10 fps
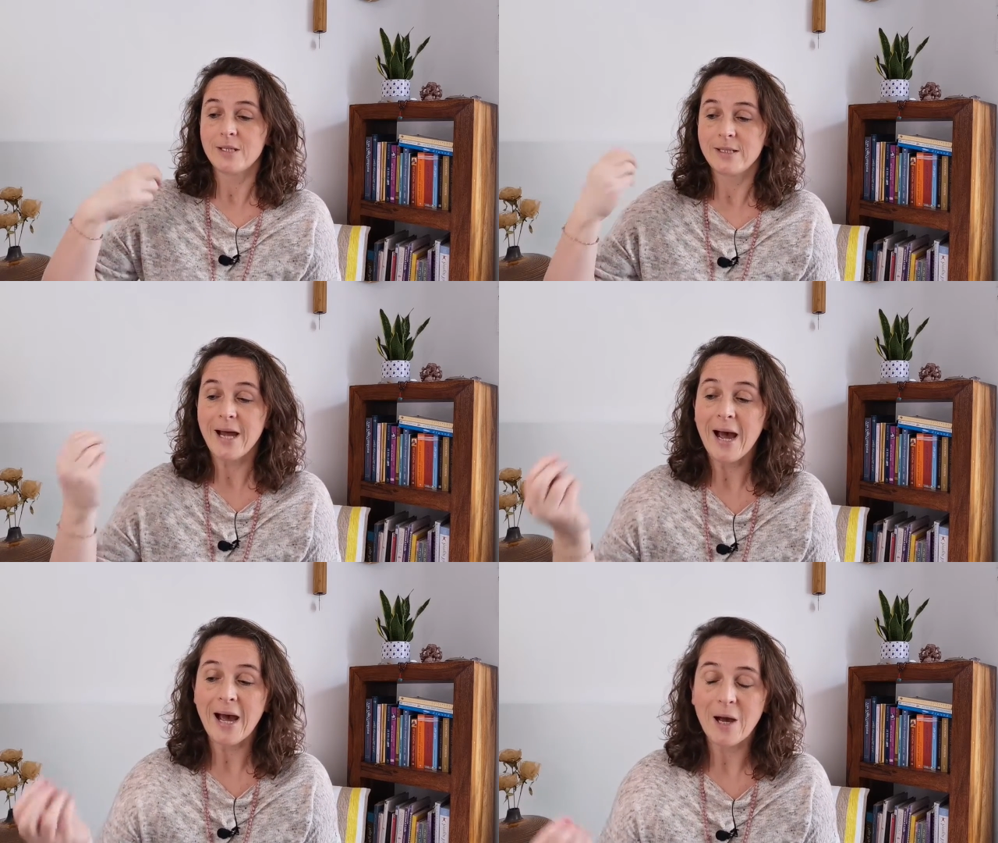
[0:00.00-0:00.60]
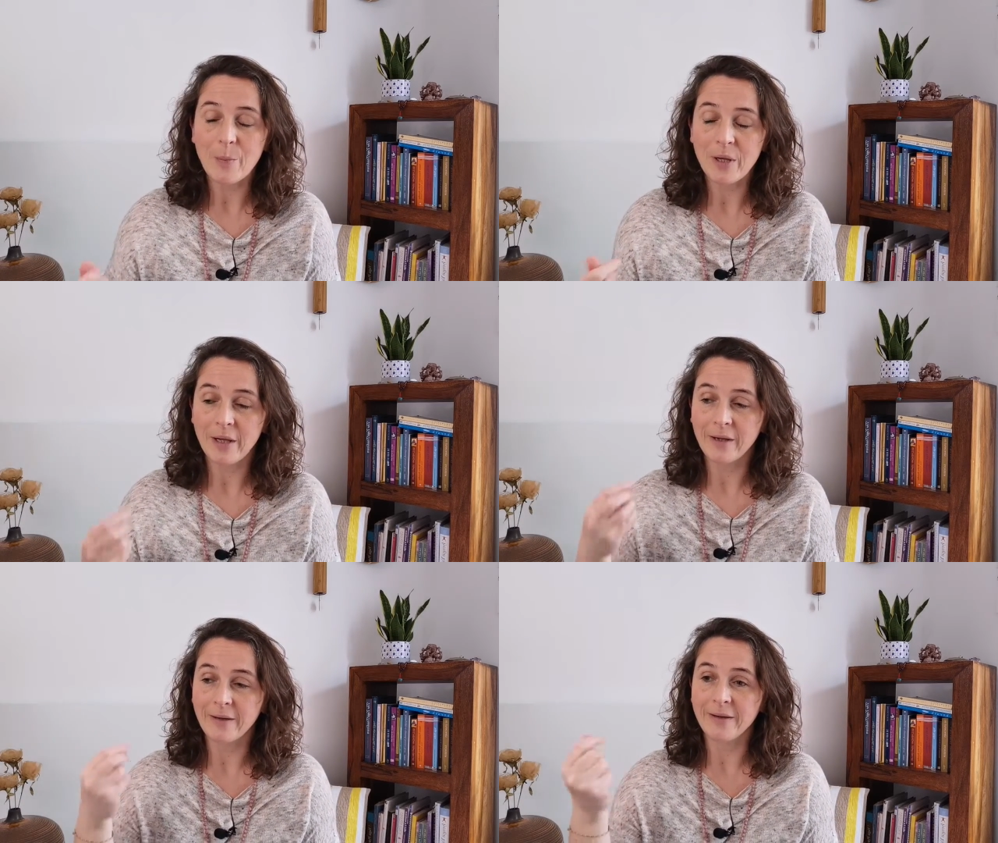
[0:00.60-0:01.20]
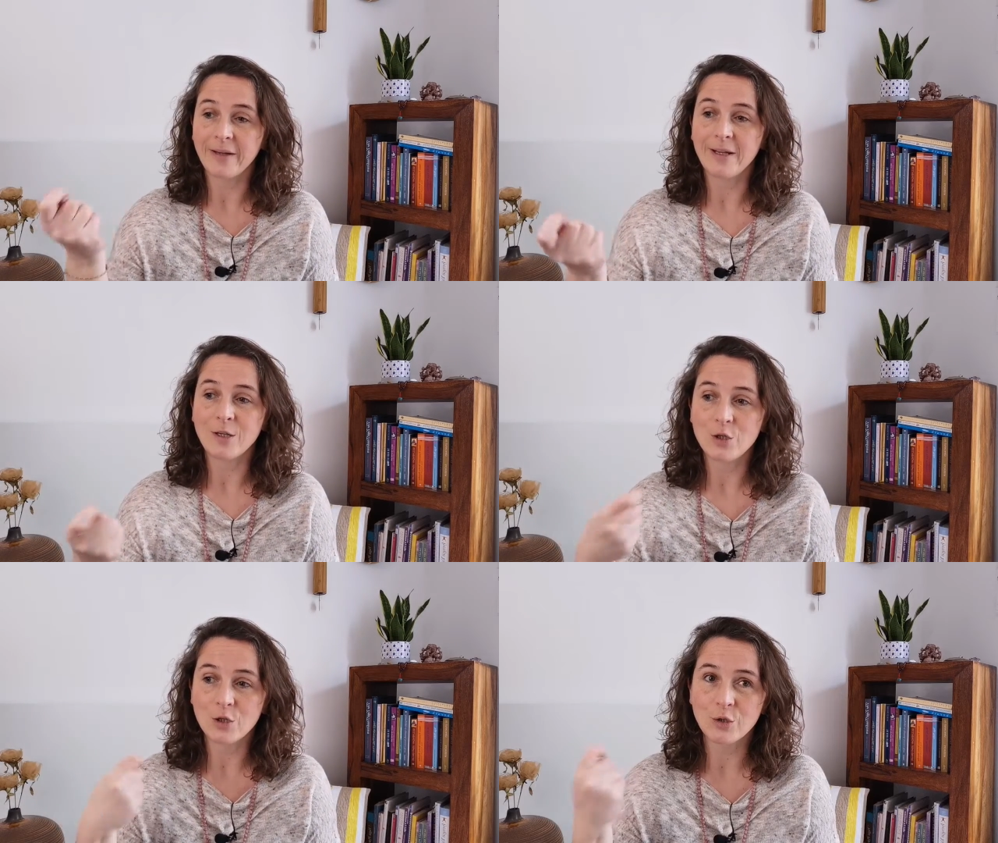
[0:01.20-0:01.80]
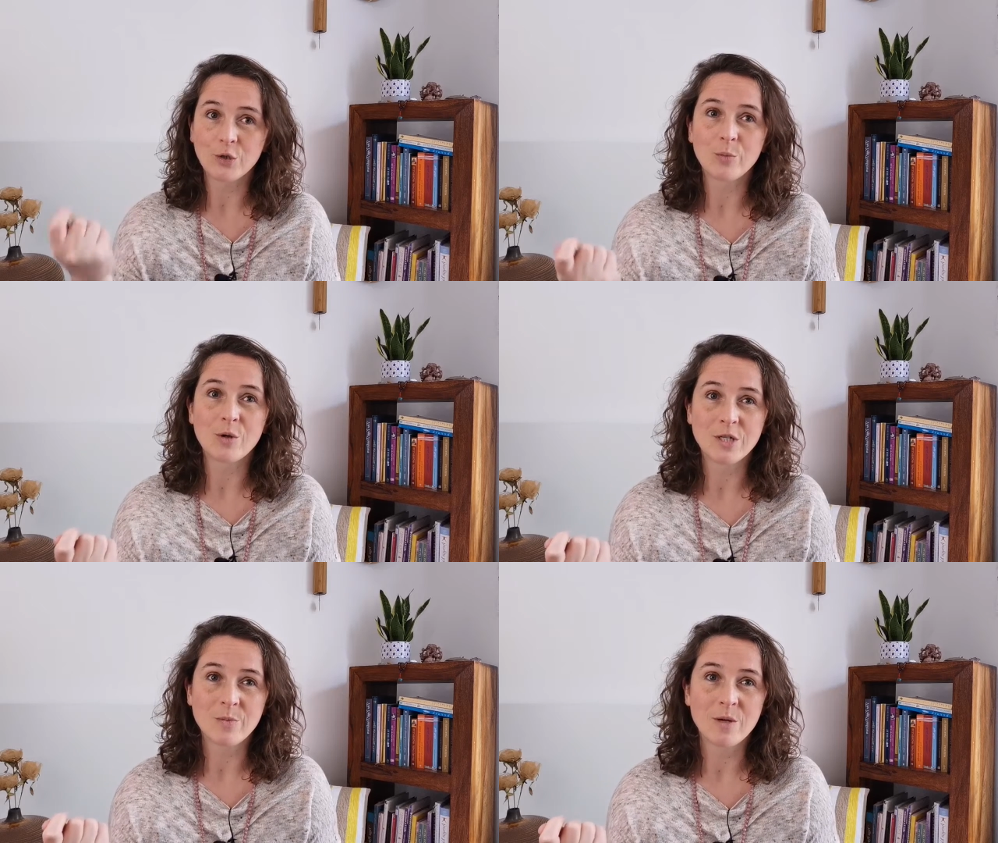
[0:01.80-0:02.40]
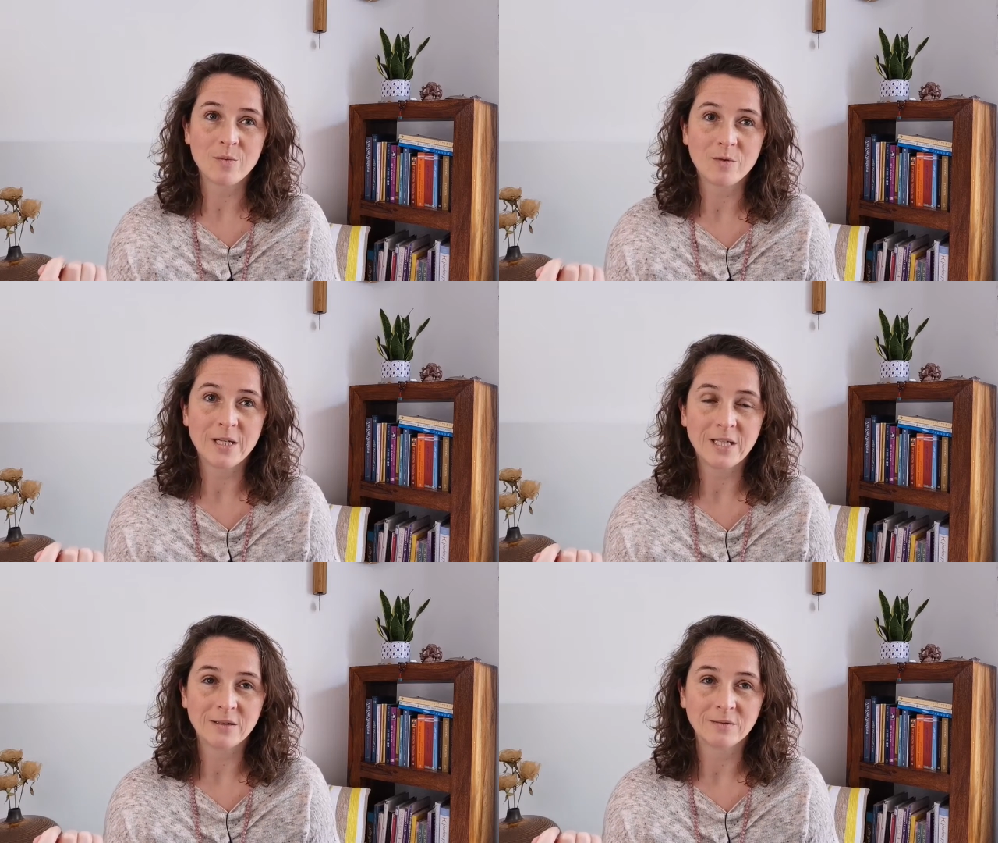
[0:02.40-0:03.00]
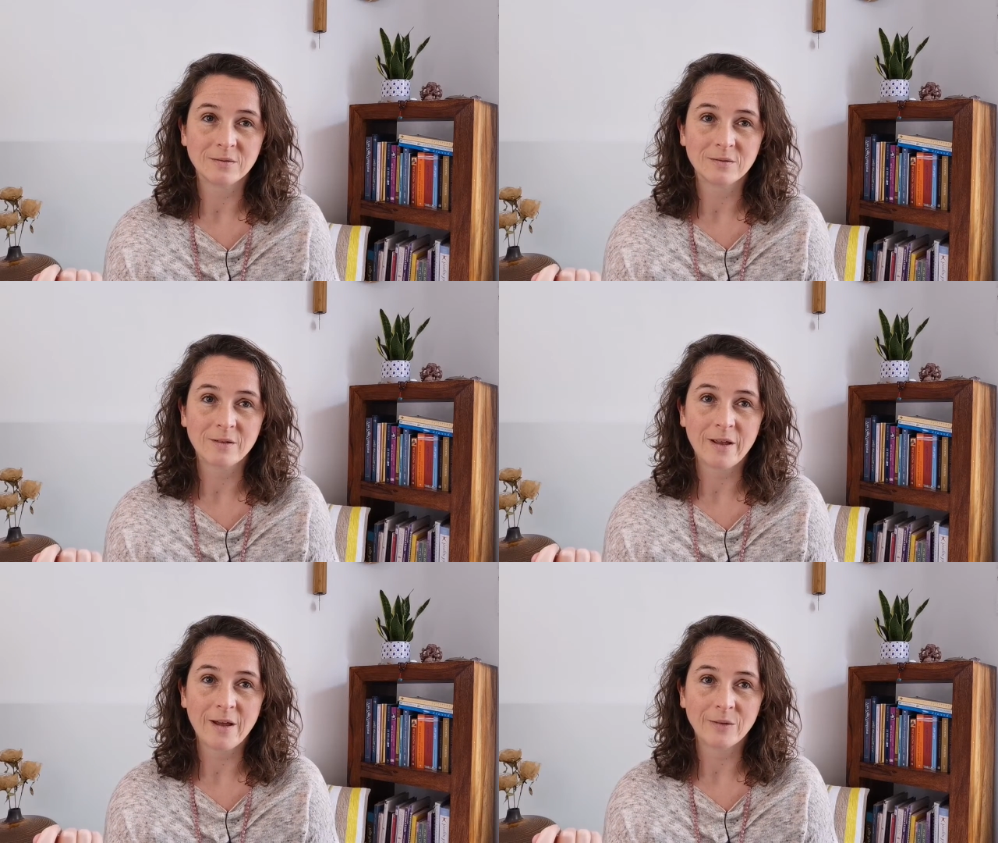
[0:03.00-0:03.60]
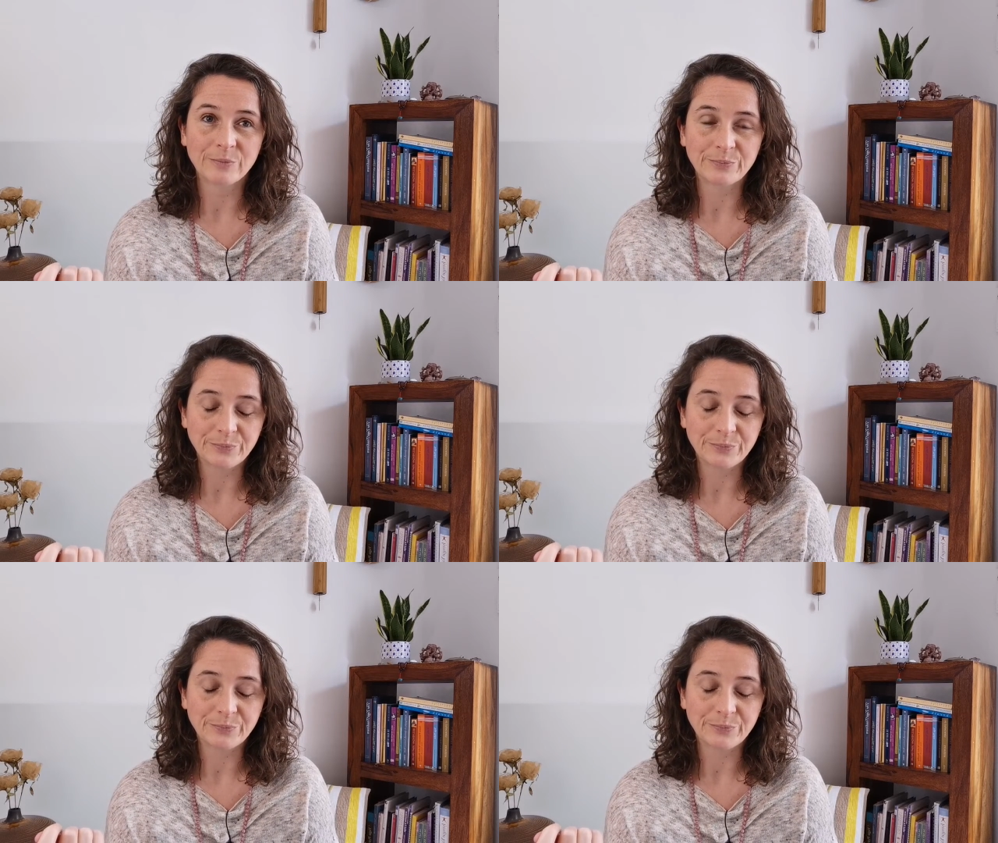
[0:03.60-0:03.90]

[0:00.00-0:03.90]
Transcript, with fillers: tapping into the body memory there.